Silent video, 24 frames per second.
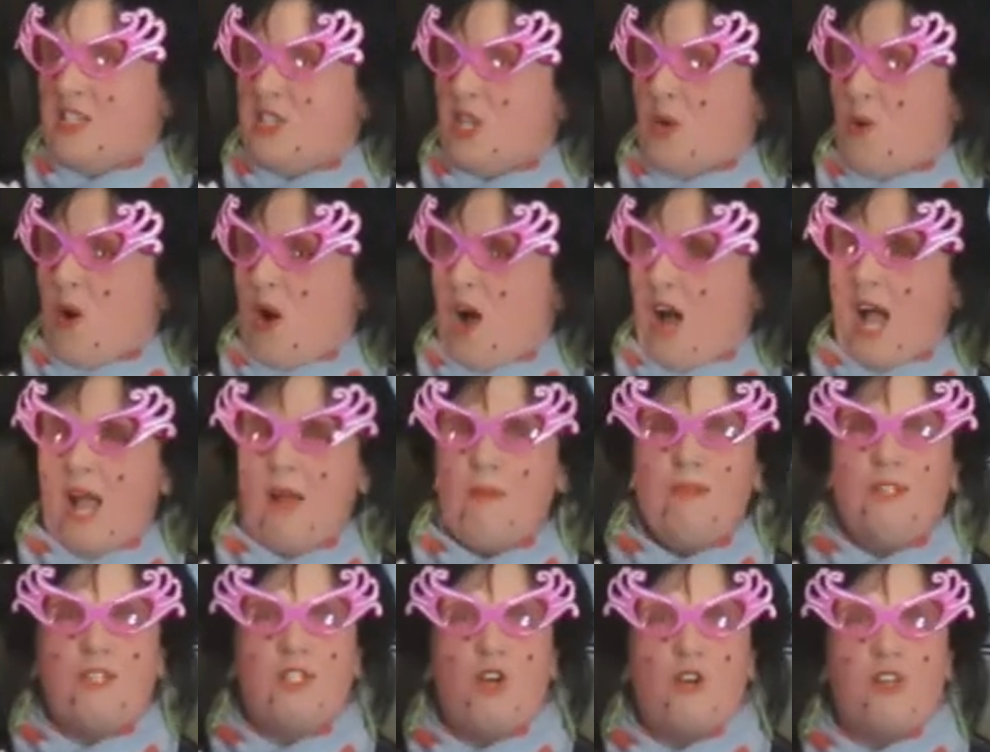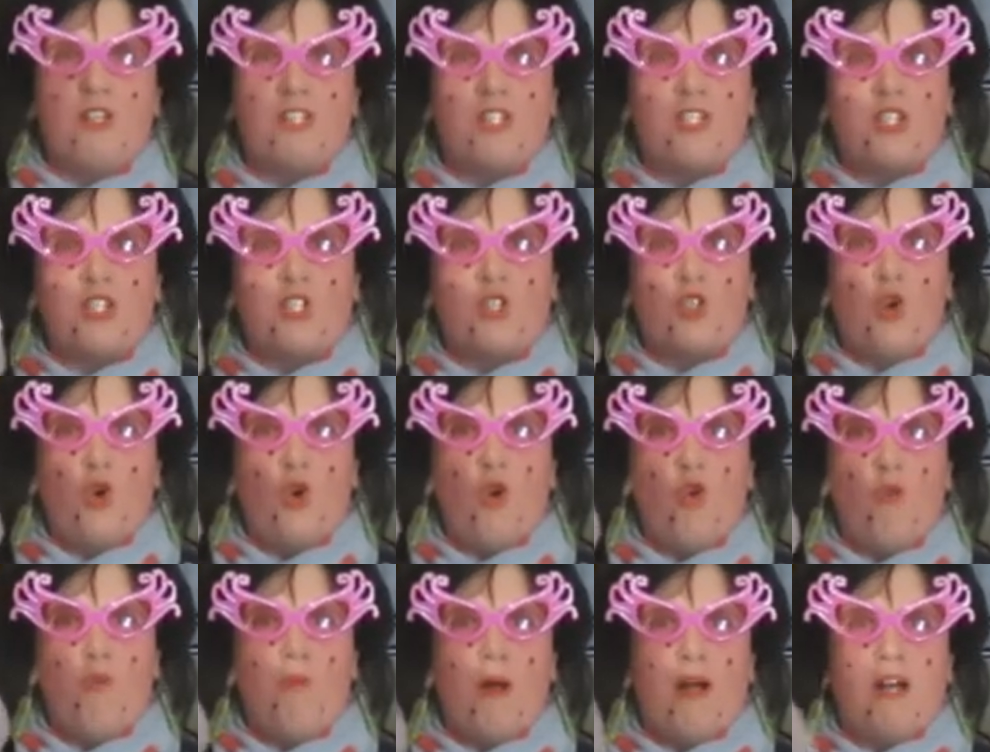So I was on a
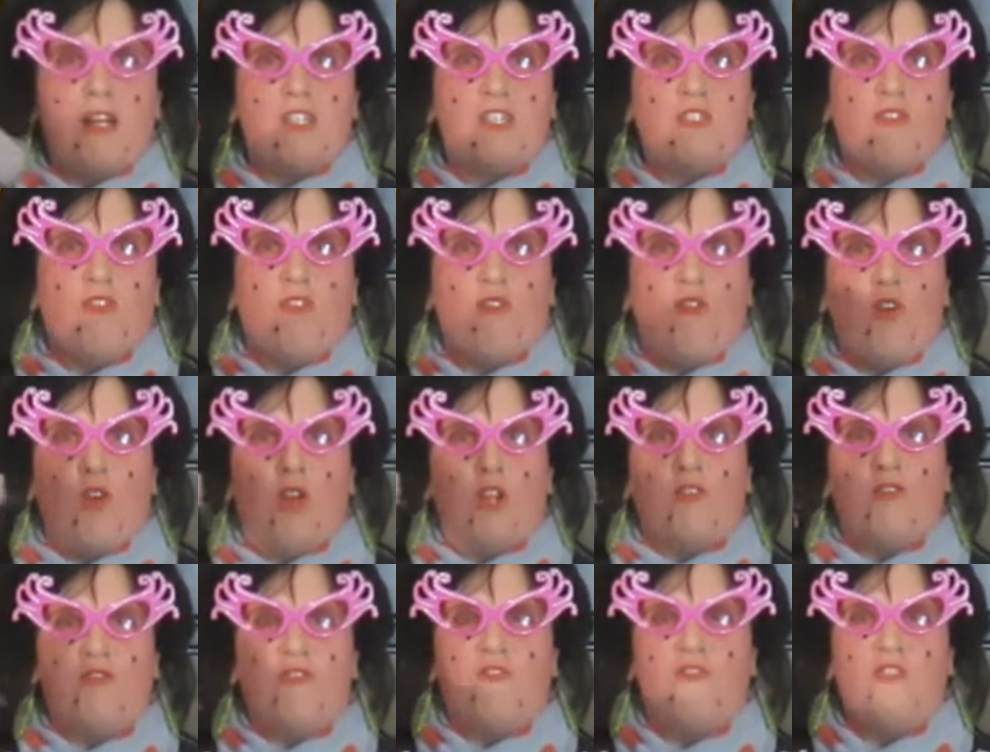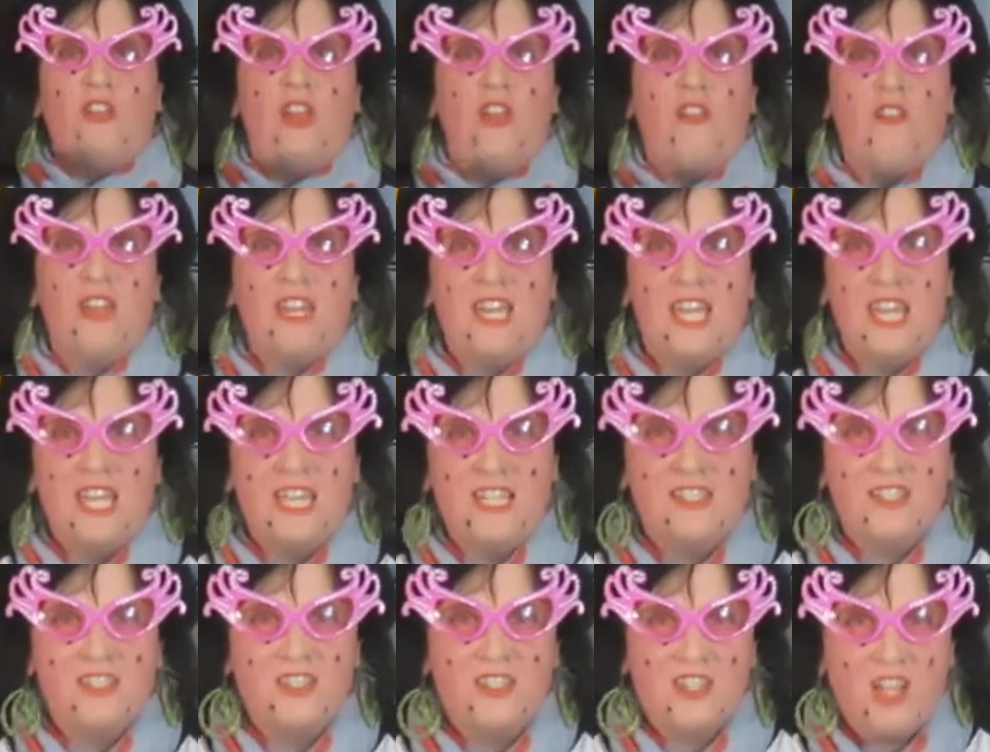school bus full of
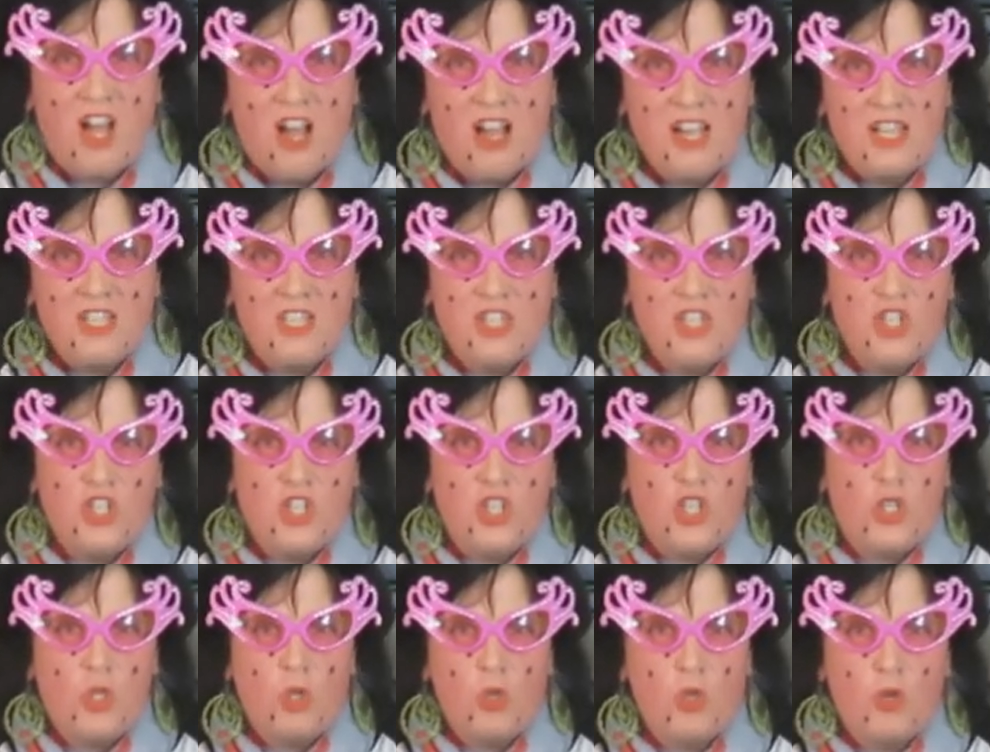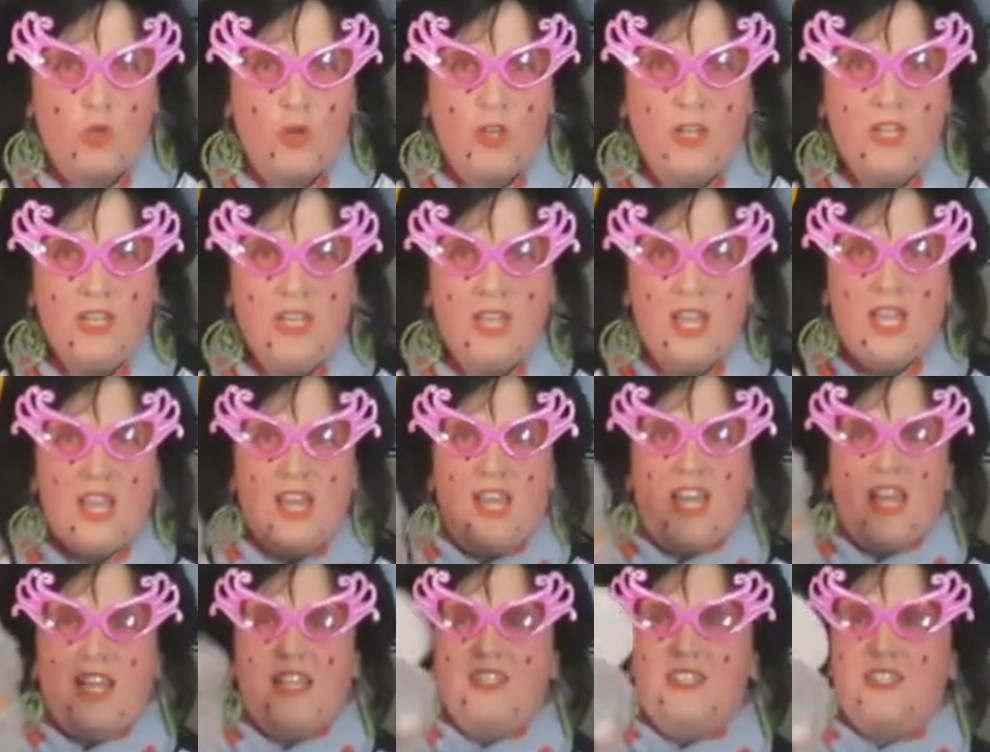very excited children,
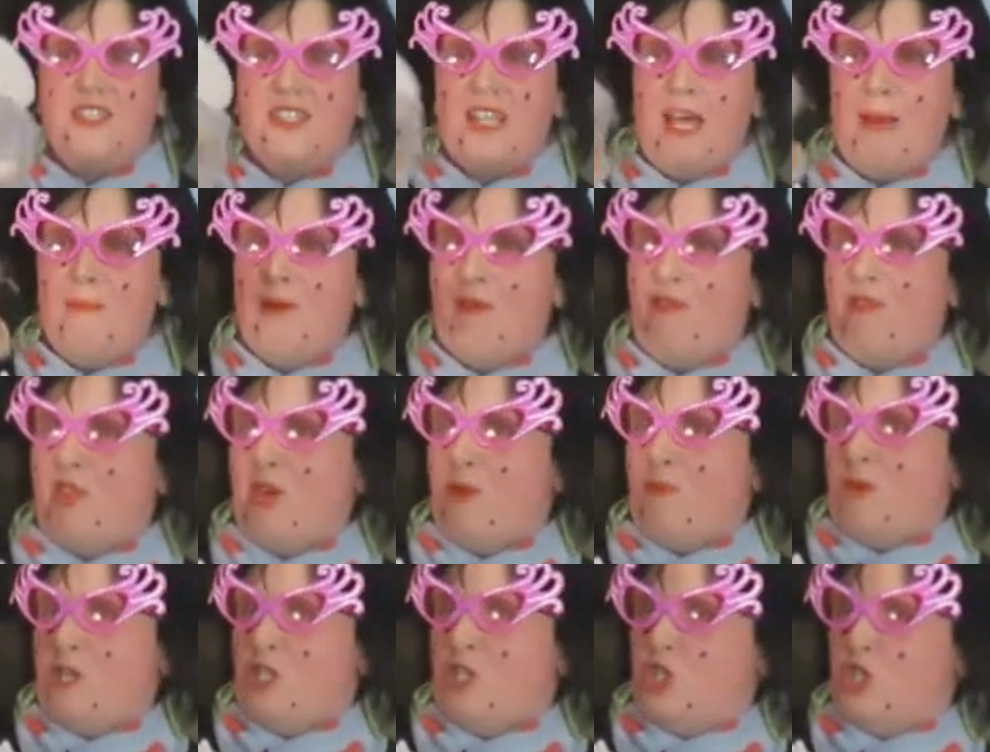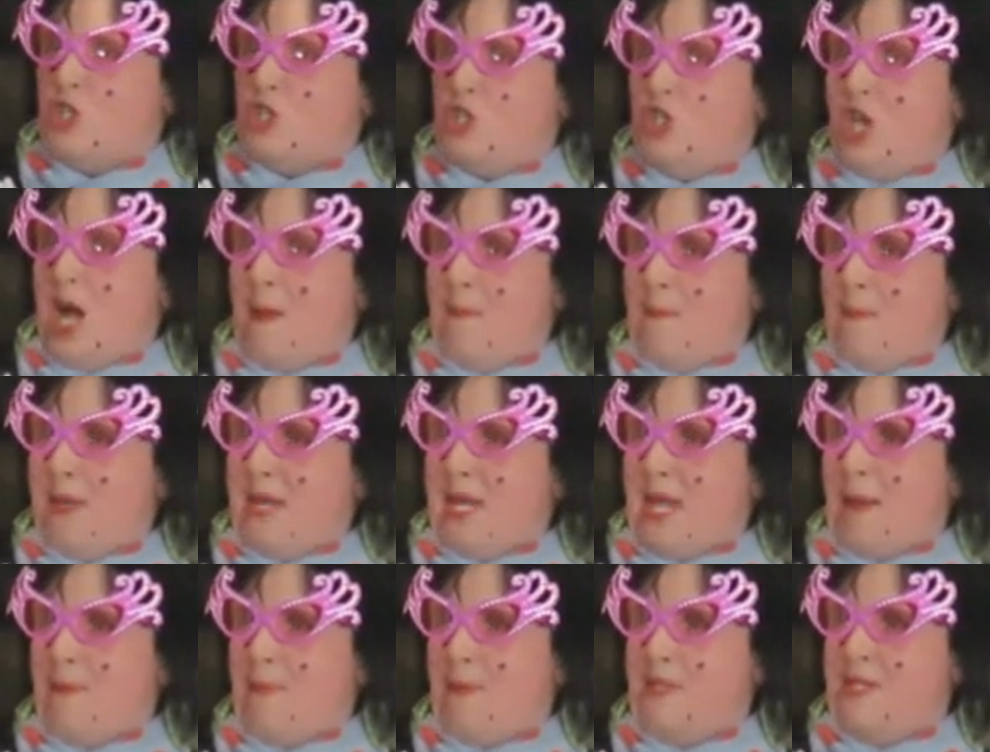and some of them were
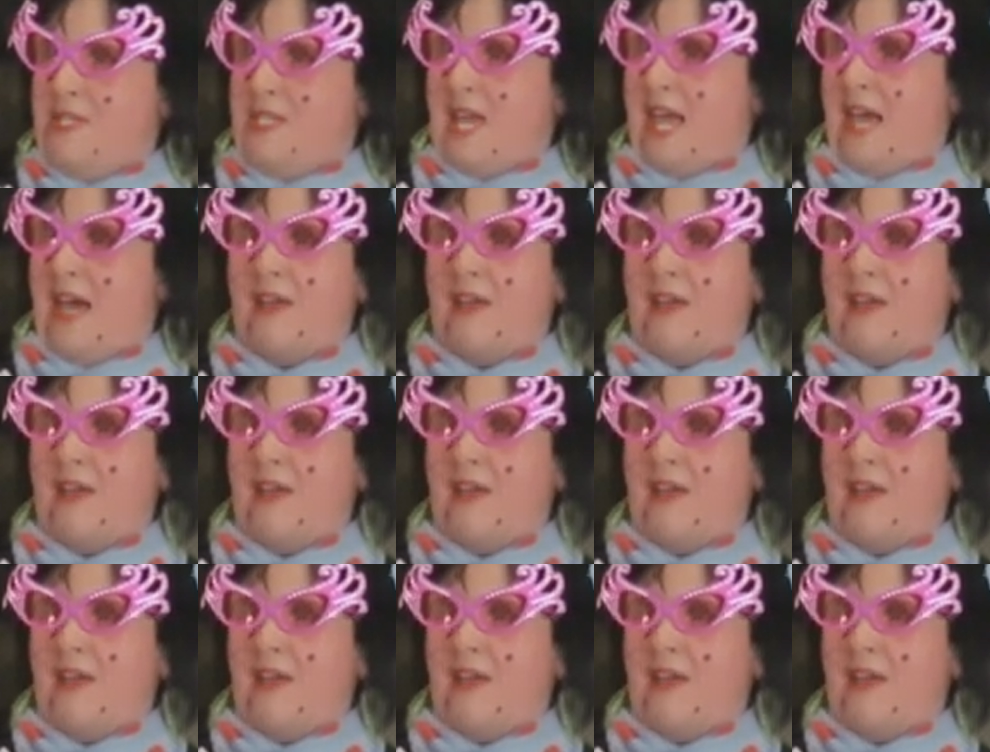jumping up and